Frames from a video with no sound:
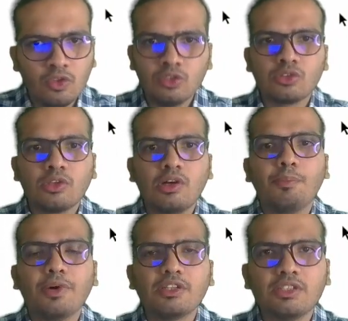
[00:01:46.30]
So a
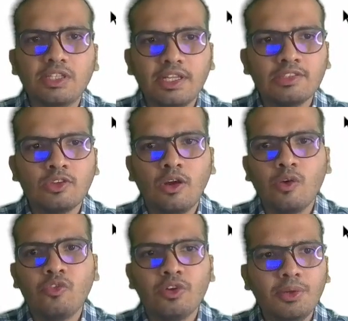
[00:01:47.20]
percentage
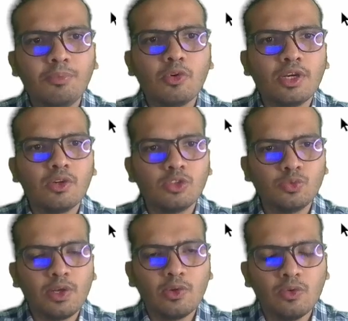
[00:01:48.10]
of imported goods
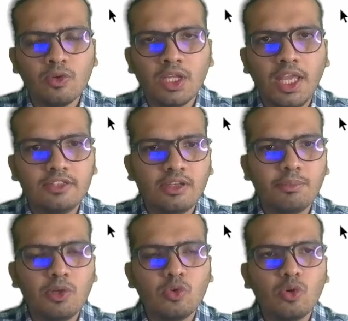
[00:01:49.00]
value.
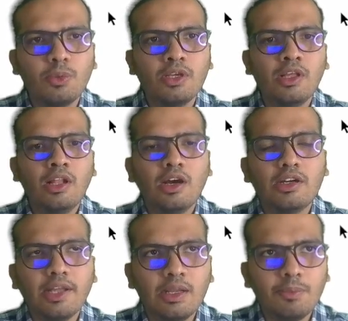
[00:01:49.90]
Example could be a
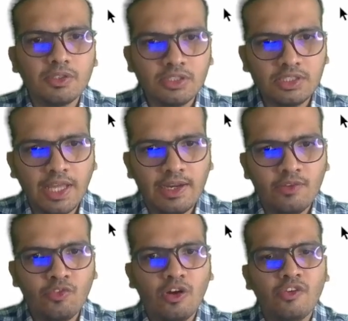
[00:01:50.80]
10%
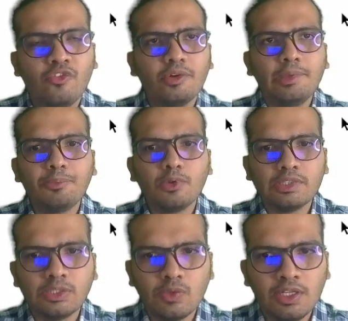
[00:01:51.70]
tariff of
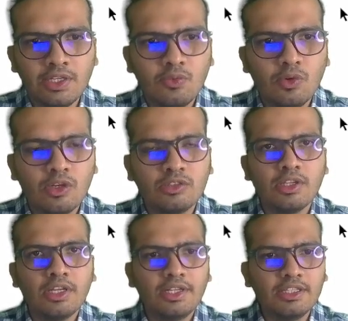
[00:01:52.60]
imported jewelry worth
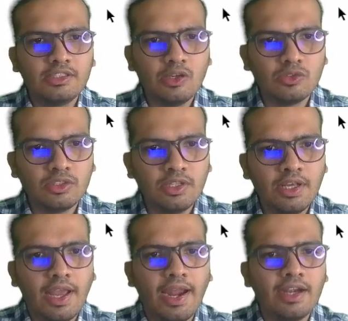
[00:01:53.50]
10,000
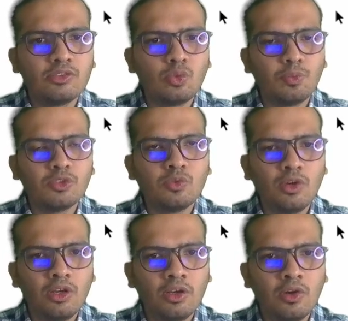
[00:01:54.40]
adds rupees
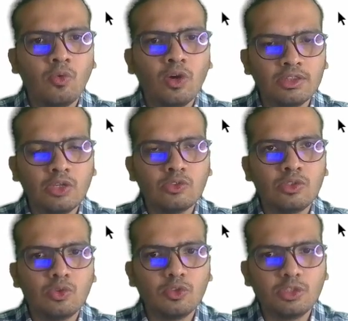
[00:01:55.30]

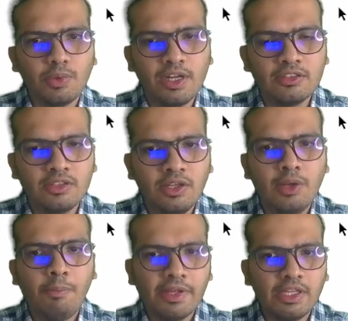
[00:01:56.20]
1,000 to its price,
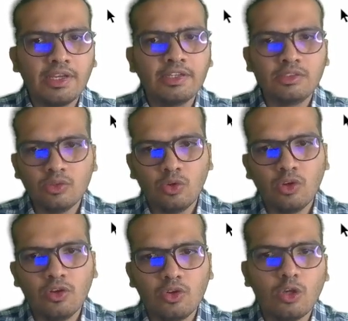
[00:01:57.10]
making it
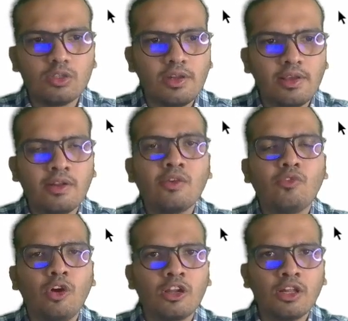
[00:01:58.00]
costlier
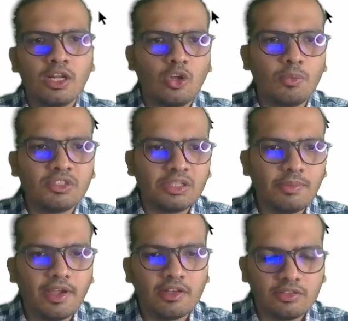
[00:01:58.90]
for domestic
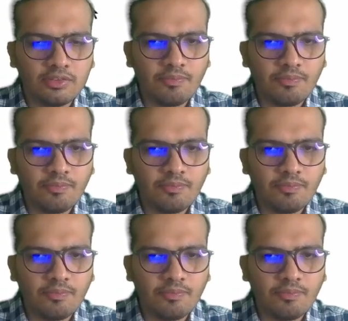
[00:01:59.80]
buyers.